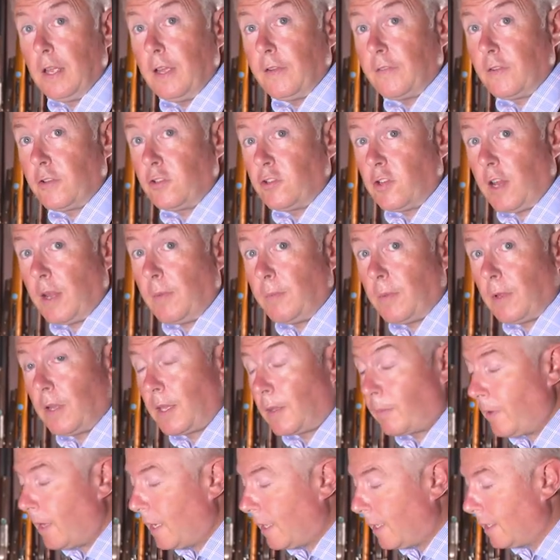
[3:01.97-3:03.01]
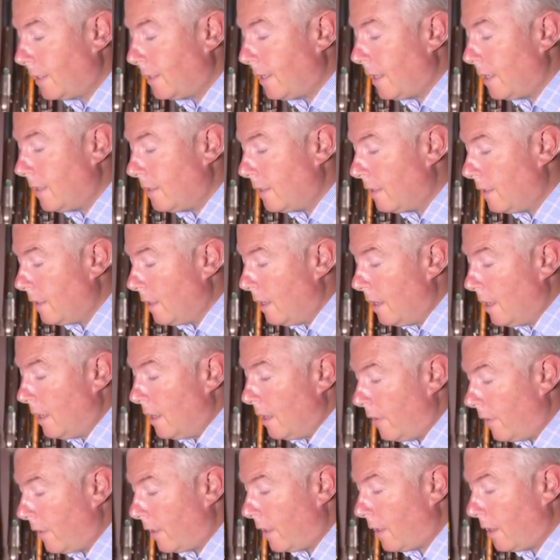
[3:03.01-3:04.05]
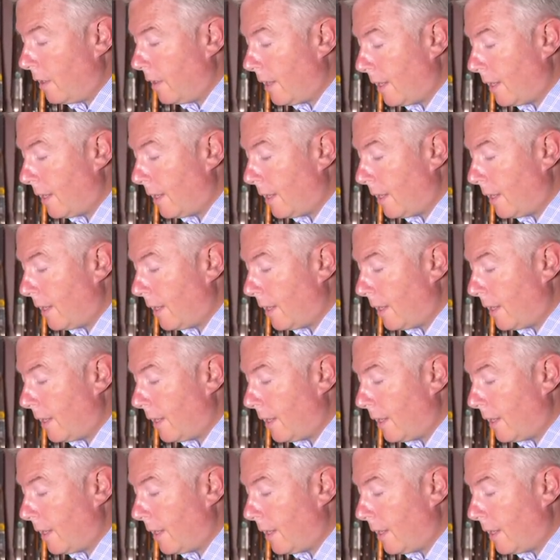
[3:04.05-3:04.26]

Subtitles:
If a chamber has been extended and the gun